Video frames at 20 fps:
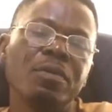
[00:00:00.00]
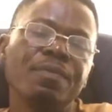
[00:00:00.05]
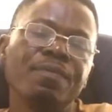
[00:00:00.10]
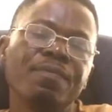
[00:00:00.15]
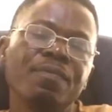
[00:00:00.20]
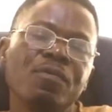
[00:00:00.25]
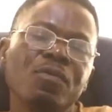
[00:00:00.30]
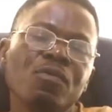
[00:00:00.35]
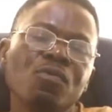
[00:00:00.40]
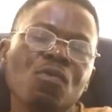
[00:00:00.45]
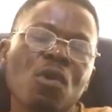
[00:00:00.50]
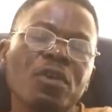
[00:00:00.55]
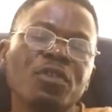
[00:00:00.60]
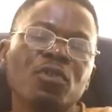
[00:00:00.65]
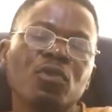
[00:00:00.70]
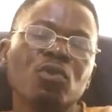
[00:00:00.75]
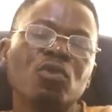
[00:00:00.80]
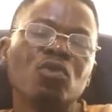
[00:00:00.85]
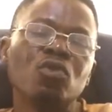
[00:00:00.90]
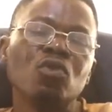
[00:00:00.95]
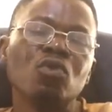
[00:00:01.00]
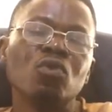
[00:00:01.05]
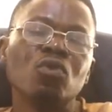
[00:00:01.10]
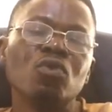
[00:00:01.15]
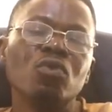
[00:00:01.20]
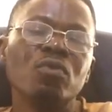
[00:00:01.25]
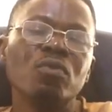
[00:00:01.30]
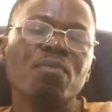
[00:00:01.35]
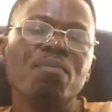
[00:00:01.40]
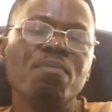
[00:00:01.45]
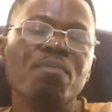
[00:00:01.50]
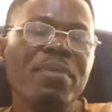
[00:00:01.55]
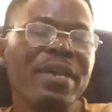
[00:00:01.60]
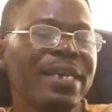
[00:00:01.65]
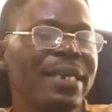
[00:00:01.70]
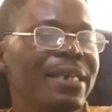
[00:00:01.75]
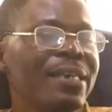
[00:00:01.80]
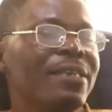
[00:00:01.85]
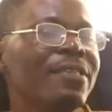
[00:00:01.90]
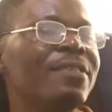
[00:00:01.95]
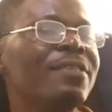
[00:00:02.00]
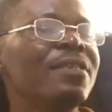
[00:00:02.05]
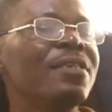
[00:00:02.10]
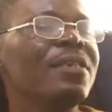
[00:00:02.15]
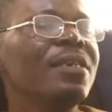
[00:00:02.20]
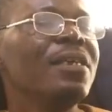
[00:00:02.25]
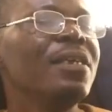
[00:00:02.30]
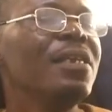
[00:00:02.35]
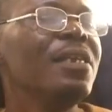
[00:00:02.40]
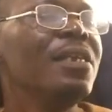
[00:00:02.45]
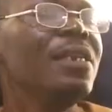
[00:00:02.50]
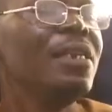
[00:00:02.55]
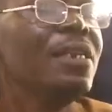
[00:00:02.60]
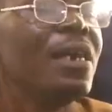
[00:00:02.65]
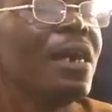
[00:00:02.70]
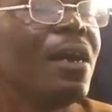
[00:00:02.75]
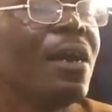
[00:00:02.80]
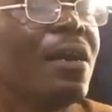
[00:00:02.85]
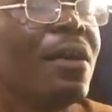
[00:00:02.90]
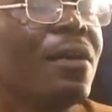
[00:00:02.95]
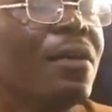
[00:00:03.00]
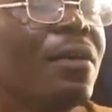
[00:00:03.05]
want you to make it a